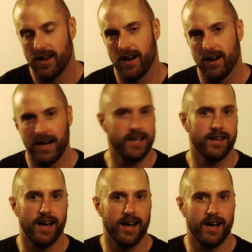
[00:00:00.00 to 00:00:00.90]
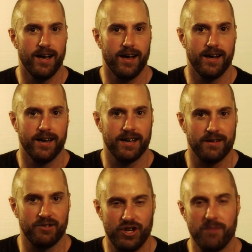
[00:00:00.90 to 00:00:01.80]
all
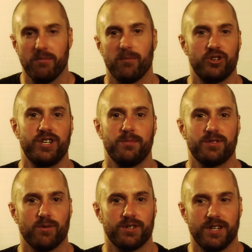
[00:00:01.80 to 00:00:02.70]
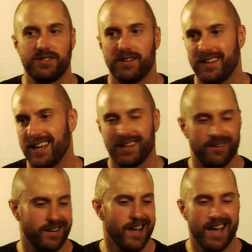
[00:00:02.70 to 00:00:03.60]
right, gym memberships were such a thing
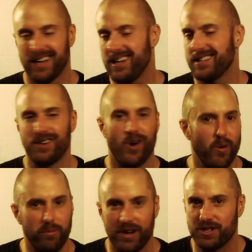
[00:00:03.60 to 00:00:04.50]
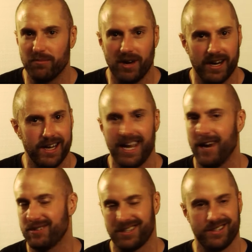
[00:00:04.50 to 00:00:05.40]
that it cost a whole bunch of money,
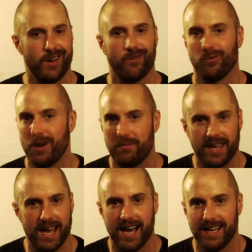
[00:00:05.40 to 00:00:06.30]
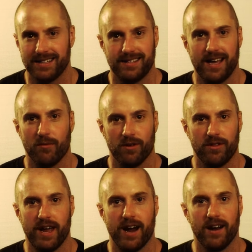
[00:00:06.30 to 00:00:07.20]
and it was a ton of ripped guys that were
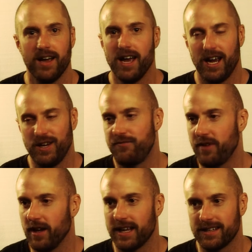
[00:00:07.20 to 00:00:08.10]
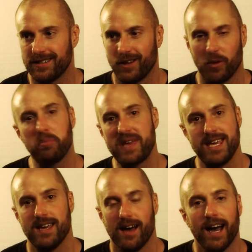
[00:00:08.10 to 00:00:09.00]
there, and you felt like this little
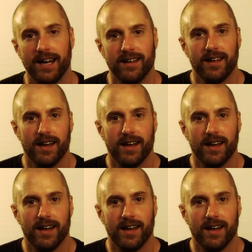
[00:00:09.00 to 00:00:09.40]
peon